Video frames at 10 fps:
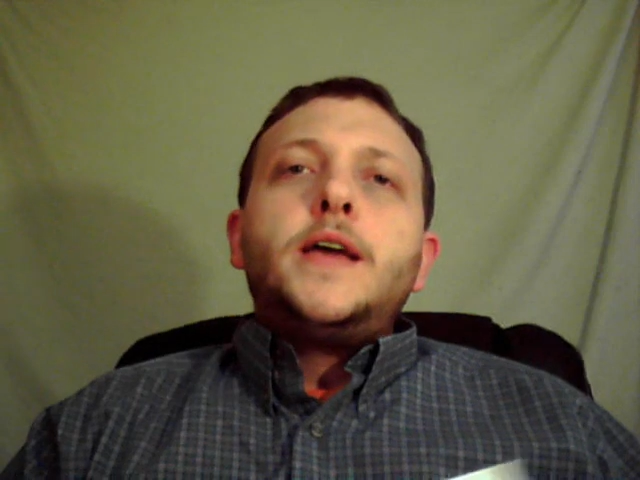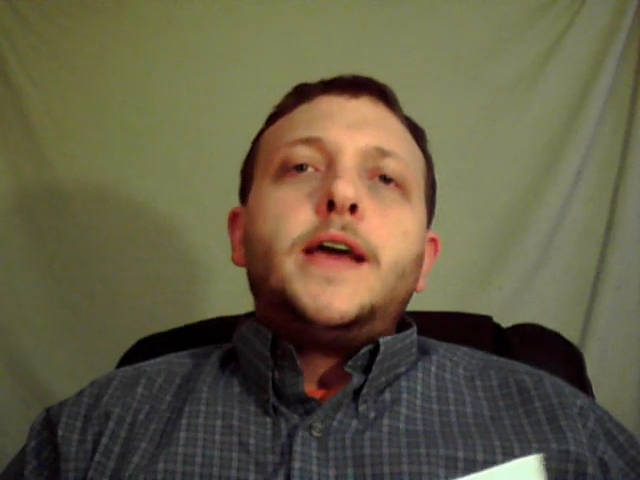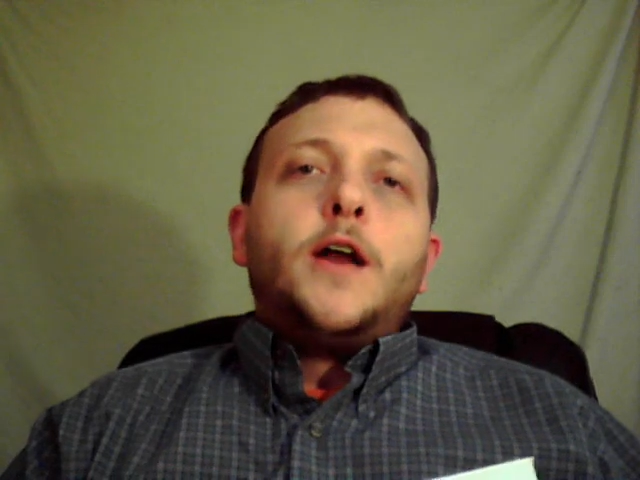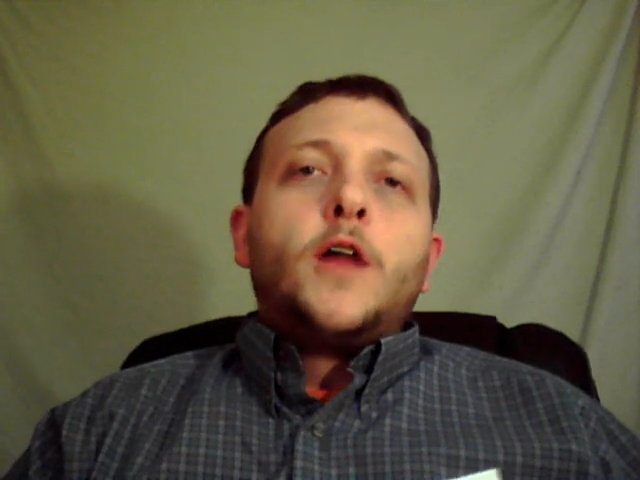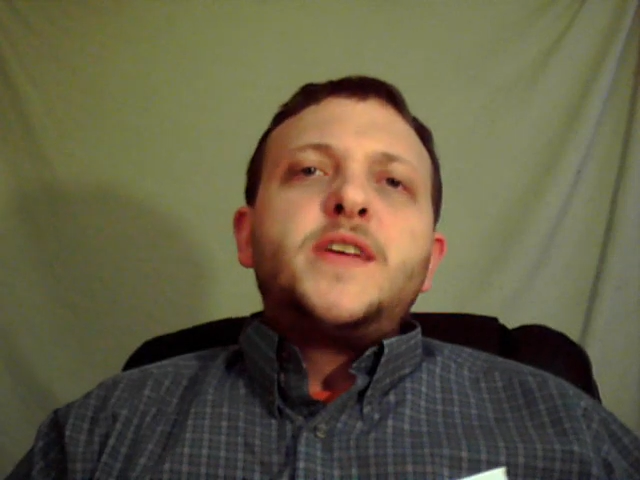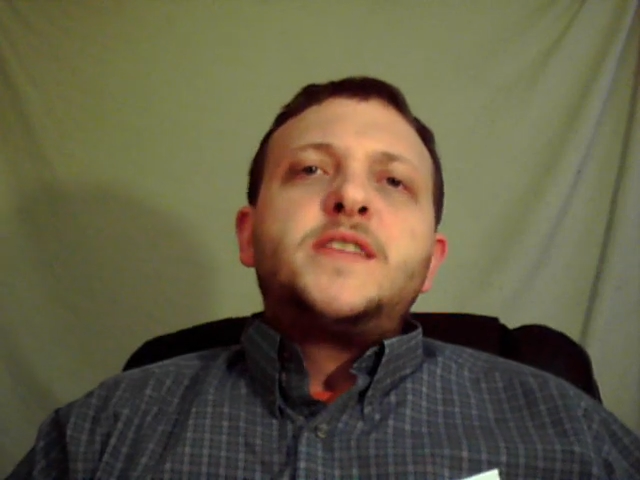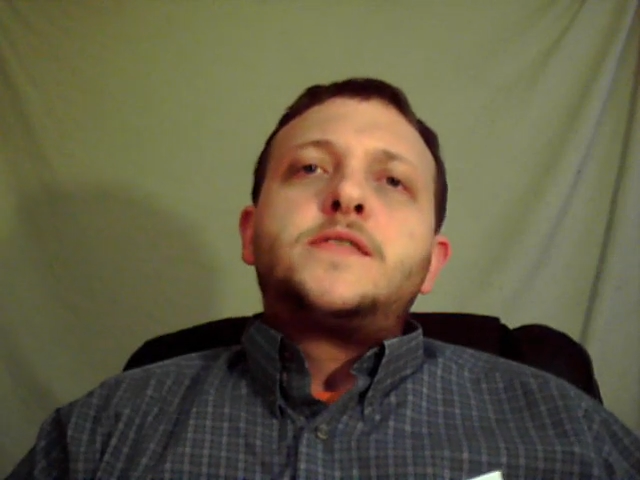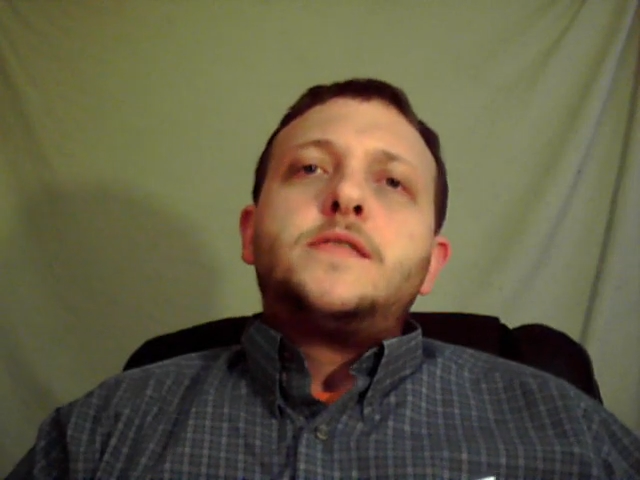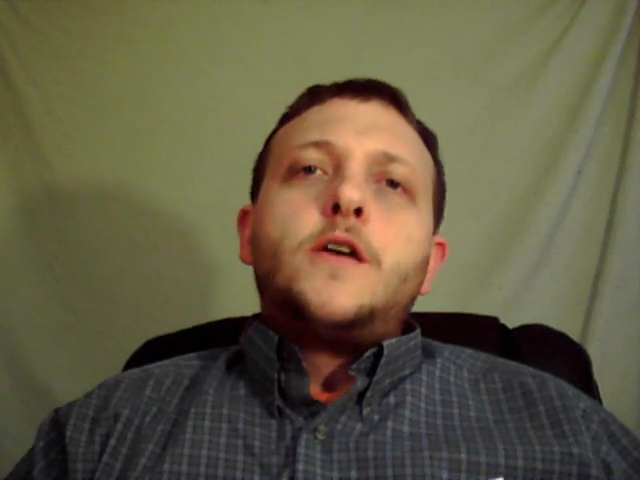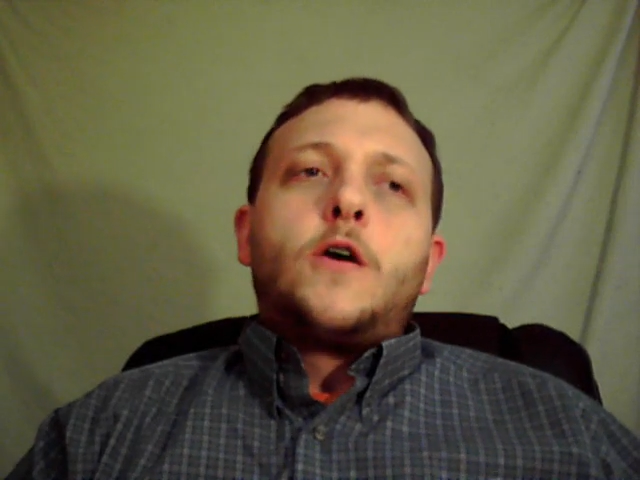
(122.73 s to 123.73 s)
And all
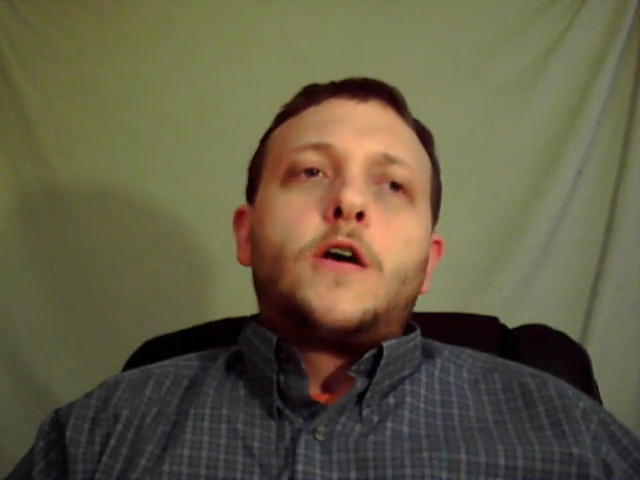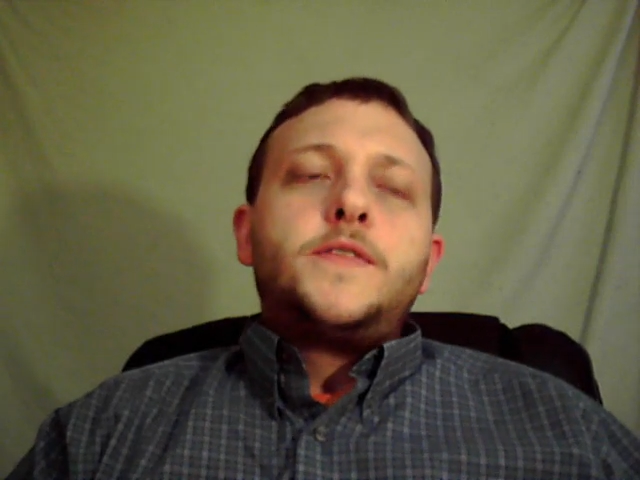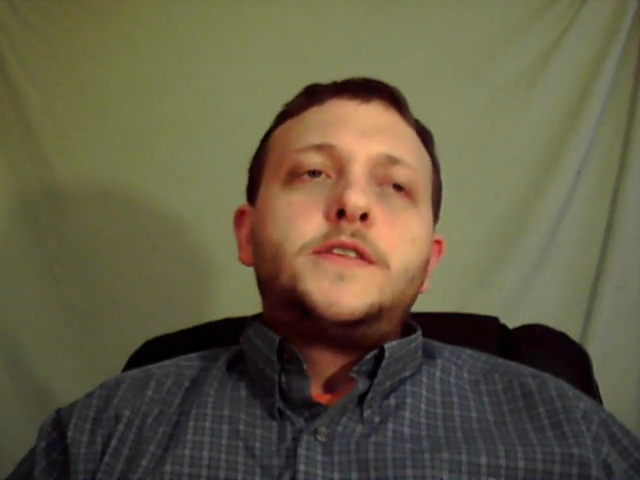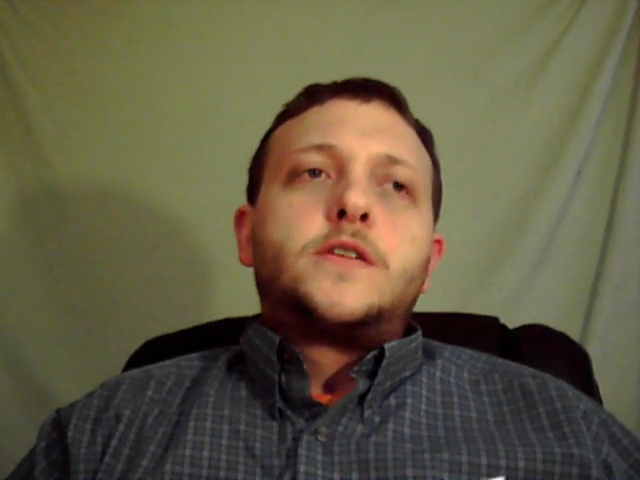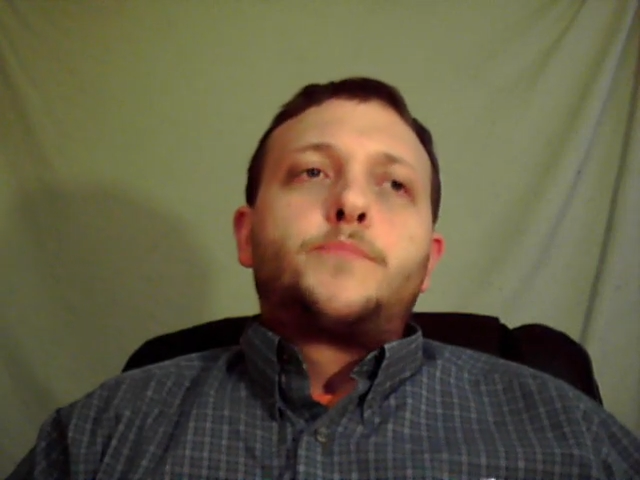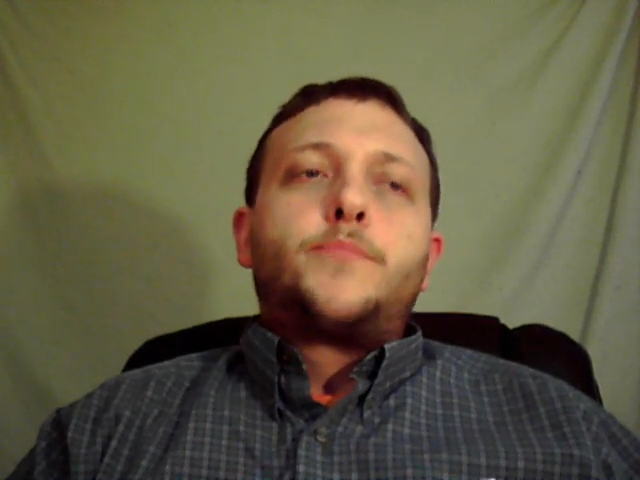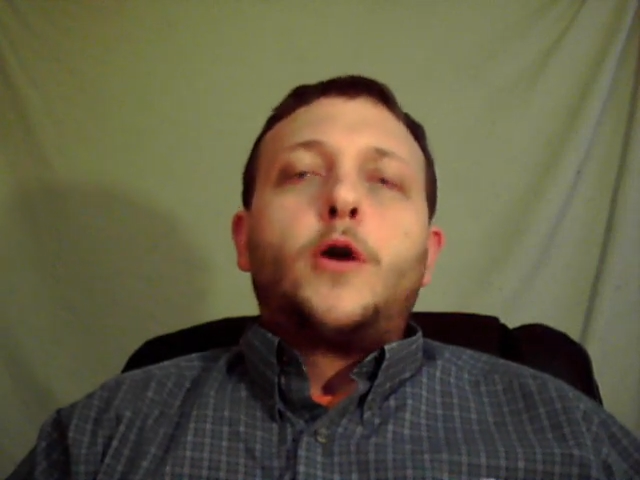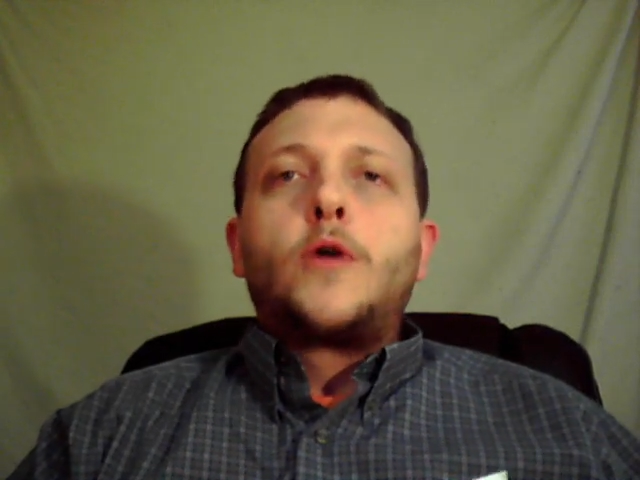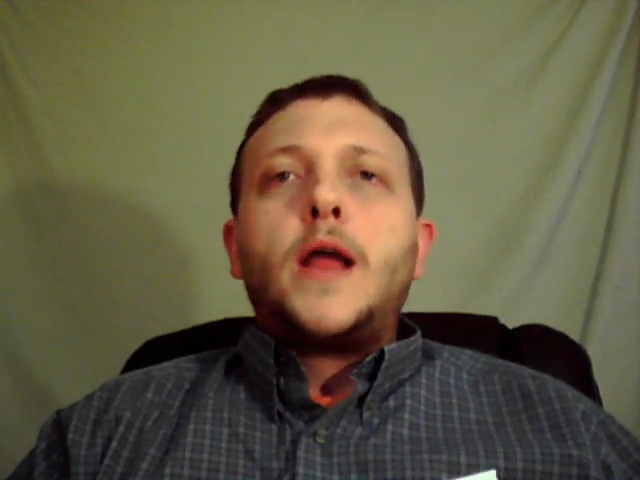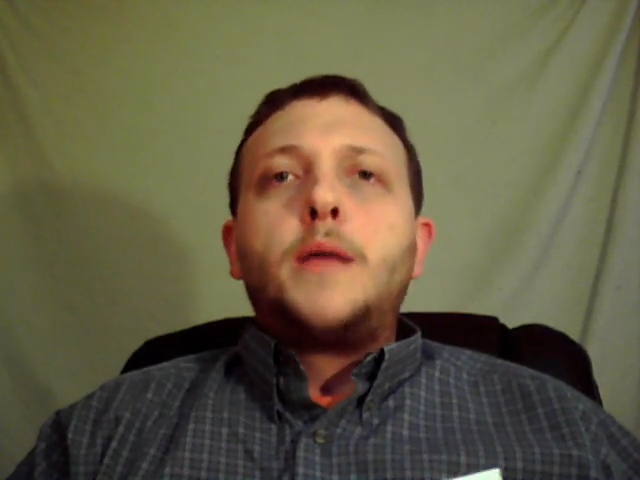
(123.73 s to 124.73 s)
these are
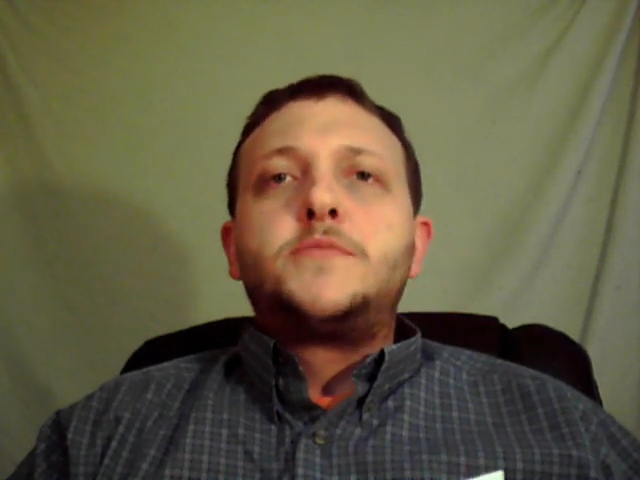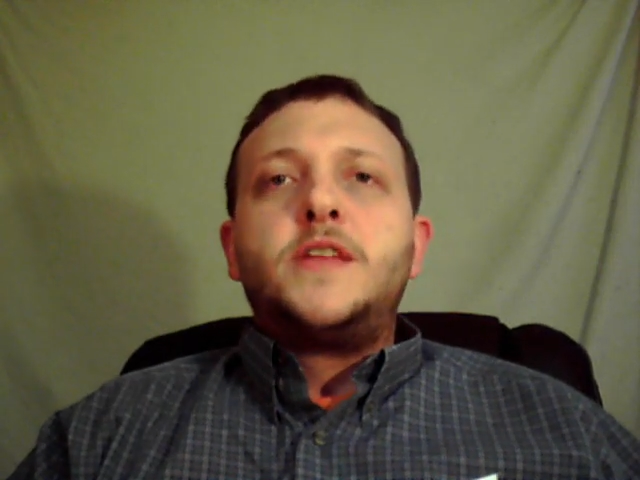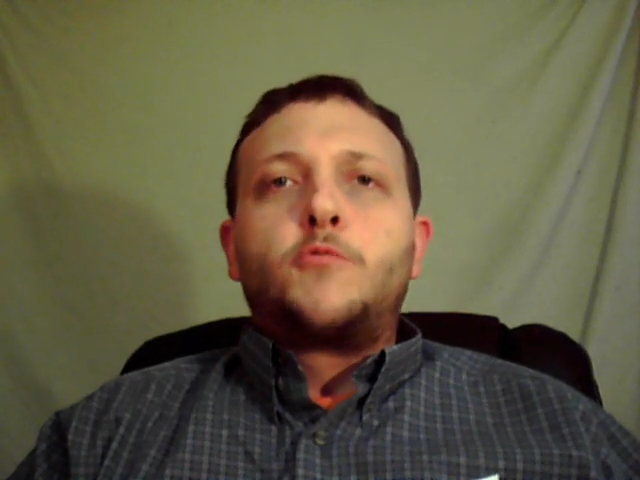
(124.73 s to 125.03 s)
programs